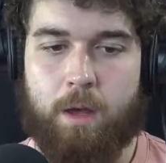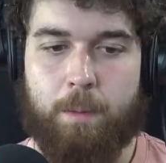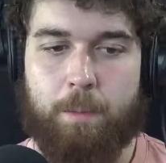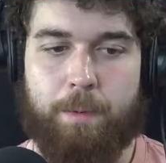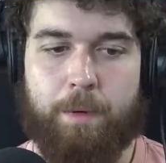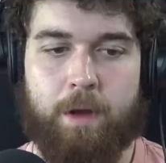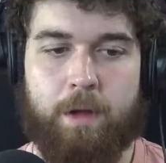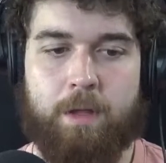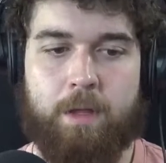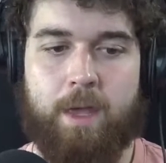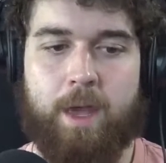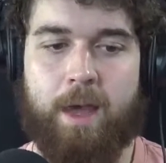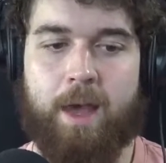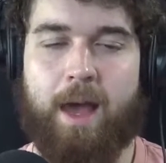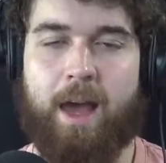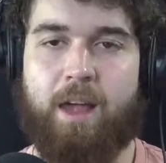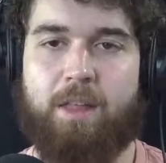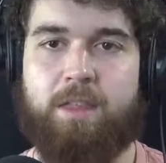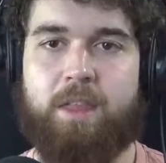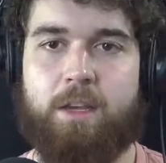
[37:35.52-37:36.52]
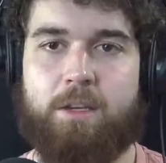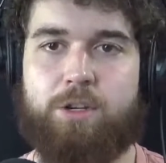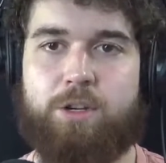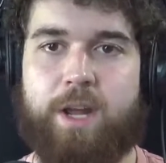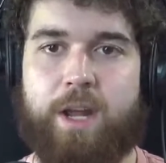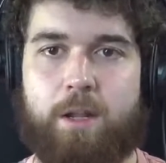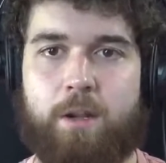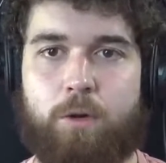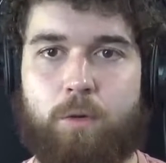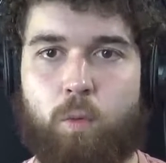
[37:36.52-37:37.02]
But yeah, I think
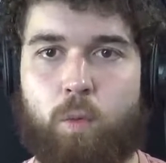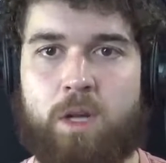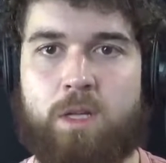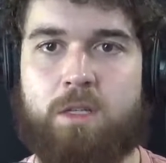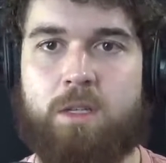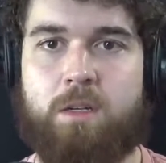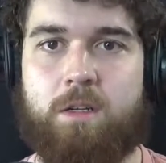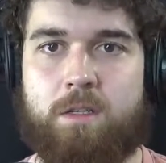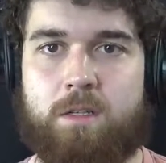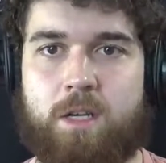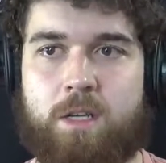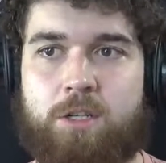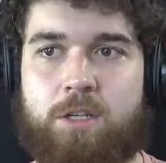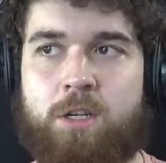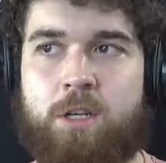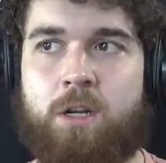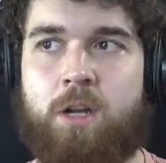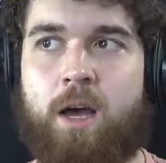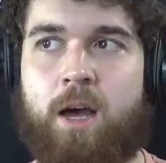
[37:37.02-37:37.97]
Chandler wins a decision.